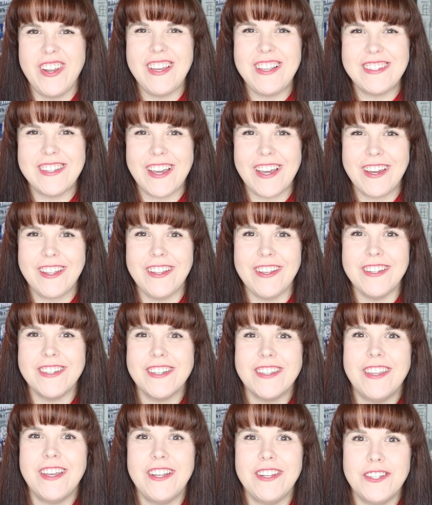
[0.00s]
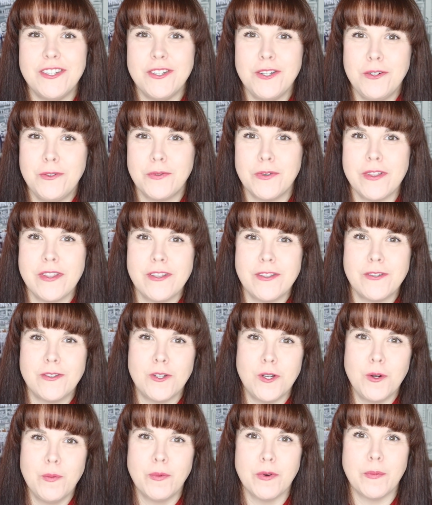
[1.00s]
exactly did they do for the
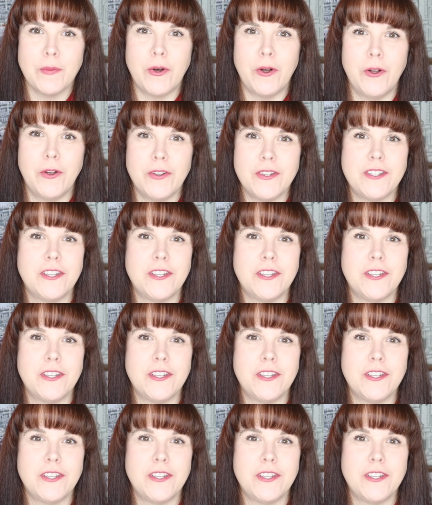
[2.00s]
Super Bowl?